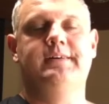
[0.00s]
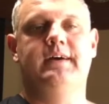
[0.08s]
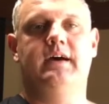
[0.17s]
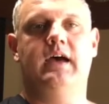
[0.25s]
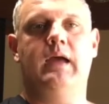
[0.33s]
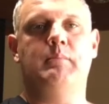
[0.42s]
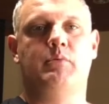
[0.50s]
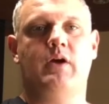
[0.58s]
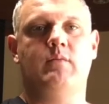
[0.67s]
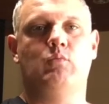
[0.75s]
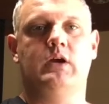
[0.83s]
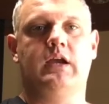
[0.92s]
and
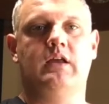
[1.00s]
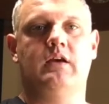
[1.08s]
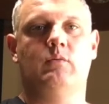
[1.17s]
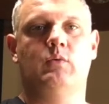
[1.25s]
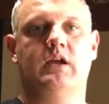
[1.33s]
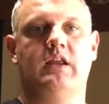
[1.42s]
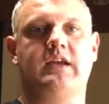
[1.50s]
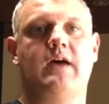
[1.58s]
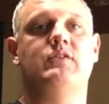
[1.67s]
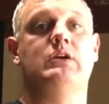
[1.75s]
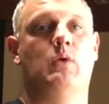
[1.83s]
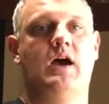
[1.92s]
Brett, we're gonna
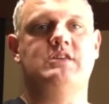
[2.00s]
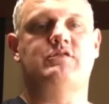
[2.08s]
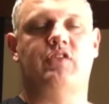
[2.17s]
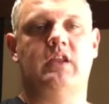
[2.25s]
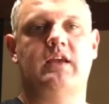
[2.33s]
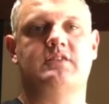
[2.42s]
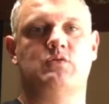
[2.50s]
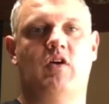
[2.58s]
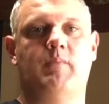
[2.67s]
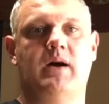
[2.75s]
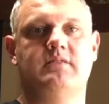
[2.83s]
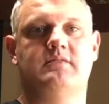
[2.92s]
cover your wage for the next
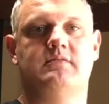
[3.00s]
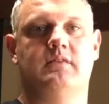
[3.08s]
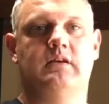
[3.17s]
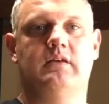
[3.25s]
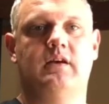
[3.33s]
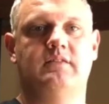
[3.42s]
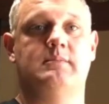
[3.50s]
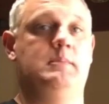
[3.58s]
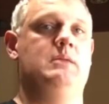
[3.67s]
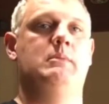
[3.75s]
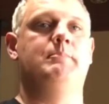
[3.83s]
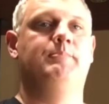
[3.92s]
12 months as a
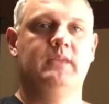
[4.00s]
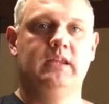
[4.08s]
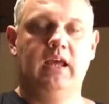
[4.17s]
minimum.